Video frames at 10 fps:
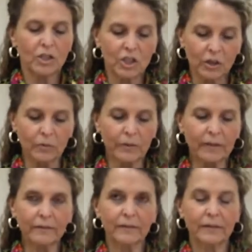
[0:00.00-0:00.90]

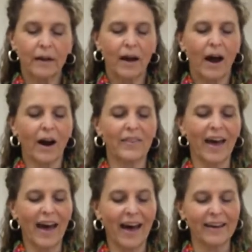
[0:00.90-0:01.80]
Children are
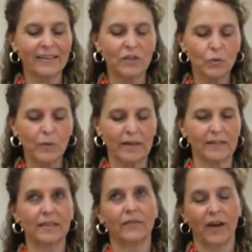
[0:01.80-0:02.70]
the highest
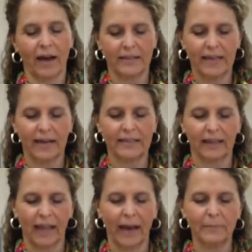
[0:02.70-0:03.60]
risk of
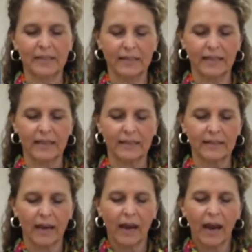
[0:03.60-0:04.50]
contacting Lyme's
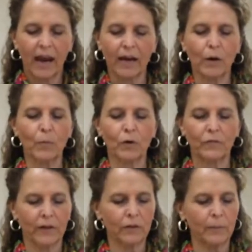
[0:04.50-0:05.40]
disease and are more
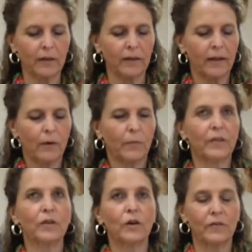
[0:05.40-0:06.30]
vulnerable
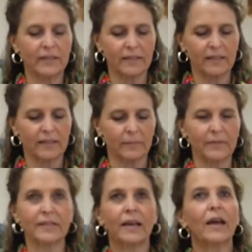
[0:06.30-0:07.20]
with nervous
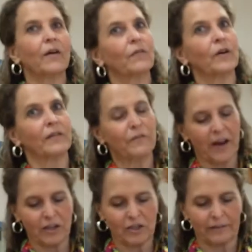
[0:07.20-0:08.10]
systems for
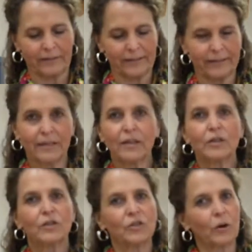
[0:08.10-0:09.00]
infections.
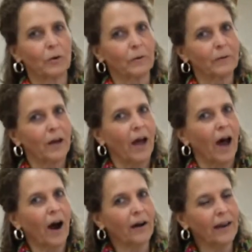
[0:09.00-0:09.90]
So,
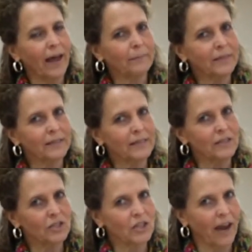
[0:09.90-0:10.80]
our Lyme
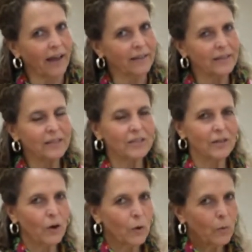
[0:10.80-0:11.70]
disease
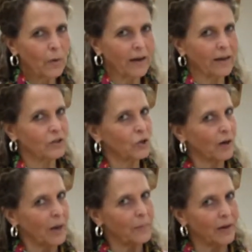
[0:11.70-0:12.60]
challenge, we
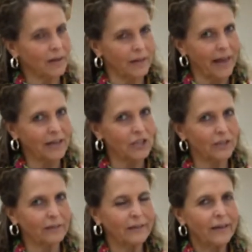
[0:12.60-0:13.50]
took up a
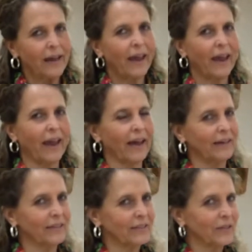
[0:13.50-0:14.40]
collection
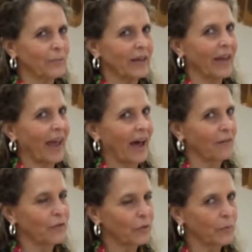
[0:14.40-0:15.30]
and we
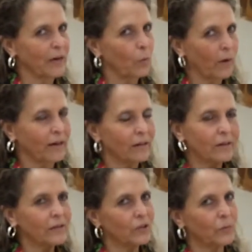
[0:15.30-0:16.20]
have three
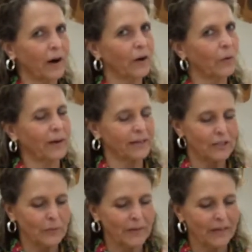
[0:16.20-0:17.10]
winners who are
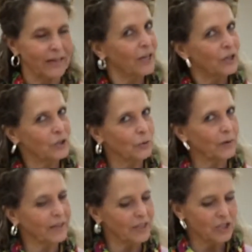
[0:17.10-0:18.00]
going to be
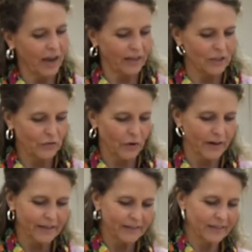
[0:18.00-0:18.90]
doing the challenge for
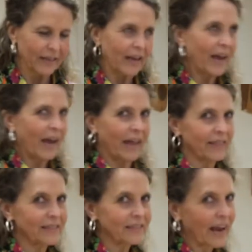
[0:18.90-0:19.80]
us
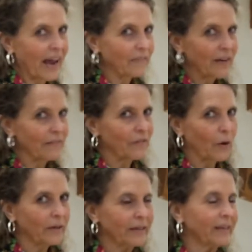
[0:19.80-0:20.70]
and the staff have
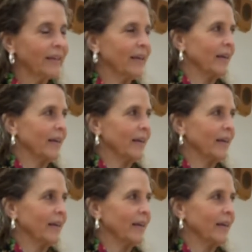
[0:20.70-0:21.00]
voted.